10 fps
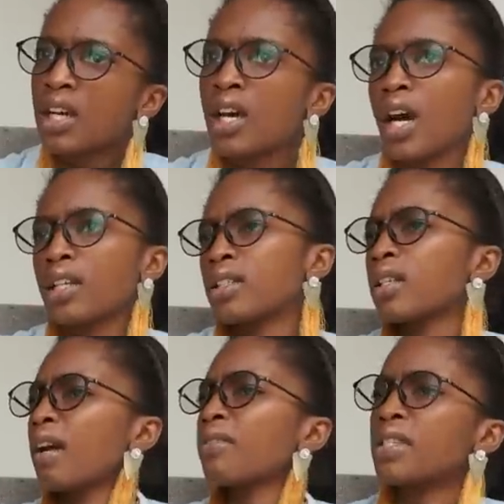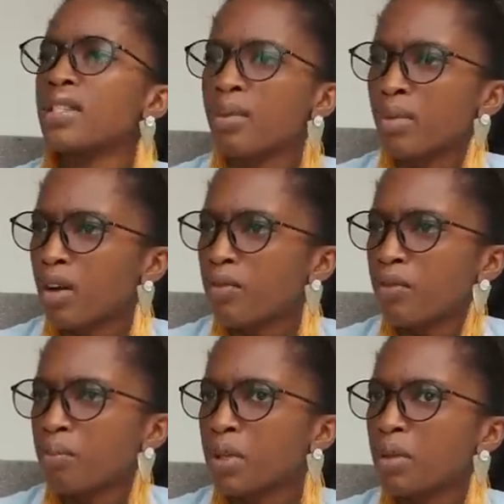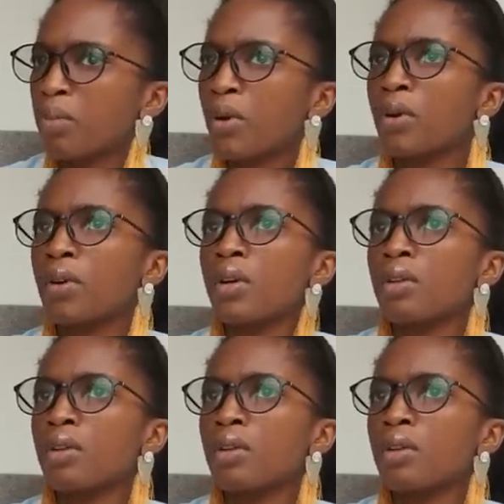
Mm-hmm. I still have the same love for people.